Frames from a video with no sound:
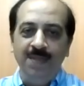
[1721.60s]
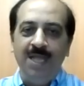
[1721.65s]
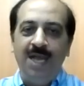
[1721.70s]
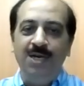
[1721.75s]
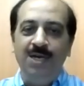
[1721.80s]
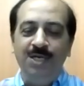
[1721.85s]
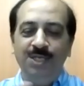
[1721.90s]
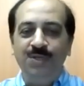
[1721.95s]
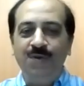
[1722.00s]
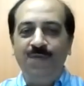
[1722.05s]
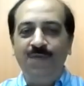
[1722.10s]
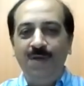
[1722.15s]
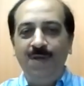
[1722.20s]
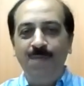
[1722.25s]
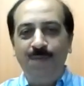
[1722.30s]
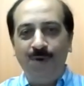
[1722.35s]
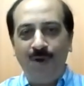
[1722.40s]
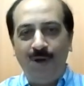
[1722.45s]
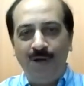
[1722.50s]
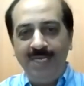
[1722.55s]
hundreds of our
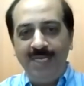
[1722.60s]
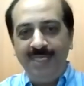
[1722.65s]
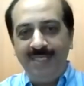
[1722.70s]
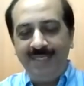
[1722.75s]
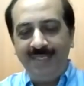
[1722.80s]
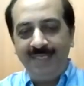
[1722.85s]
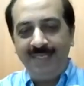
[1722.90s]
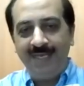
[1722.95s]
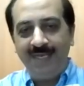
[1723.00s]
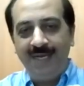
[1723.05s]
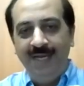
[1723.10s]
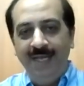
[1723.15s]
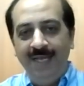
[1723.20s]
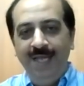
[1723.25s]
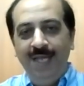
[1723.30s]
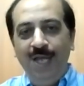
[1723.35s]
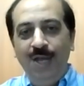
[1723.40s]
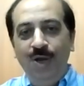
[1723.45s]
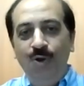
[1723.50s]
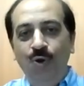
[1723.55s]
employees
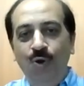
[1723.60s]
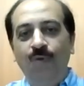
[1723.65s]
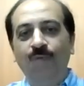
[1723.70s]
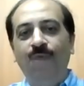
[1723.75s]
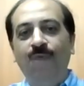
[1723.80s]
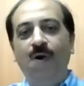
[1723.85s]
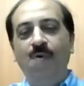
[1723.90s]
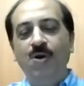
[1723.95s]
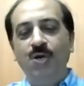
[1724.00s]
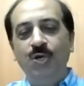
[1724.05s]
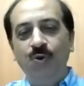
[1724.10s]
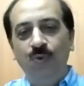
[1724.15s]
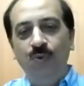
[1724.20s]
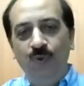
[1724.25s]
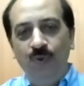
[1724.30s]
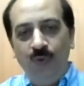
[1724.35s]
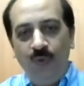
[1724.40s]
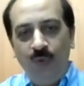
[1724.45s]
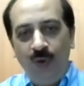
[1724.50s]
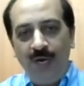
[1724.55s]
look forward
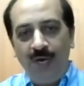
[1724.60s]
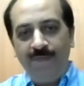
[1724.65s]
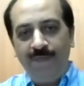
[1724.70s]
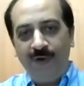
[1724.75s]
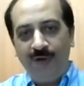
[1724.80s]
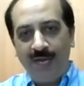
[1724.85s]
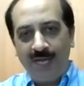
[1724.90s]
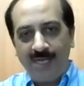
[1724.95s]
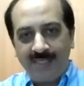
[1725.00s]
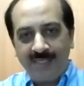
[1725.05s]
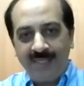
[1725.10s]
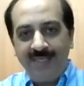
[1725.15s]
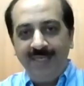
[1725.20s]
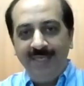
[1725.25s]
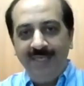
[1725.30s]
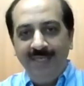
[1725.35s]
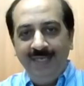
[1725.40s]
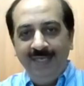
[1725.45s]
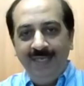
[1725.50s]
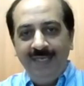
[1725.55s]
to work for us,
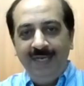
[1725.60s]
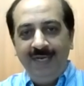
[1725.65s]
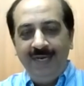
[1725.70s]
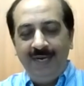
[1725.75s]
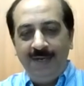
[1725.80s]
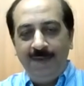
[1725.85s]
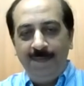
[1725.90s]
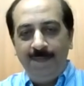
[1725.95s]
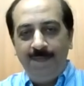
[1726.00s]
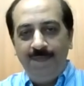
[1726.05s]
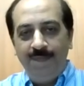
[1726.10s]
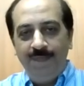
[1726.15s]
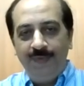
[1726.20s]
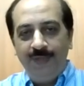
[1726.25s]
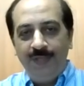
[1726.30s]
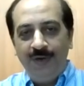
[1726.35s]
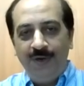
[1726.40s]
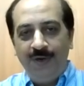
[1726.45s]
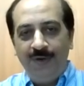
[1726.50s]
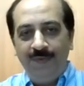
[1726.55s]

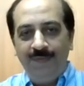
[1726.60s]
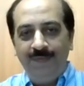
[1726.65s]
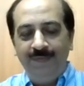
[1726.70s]
we've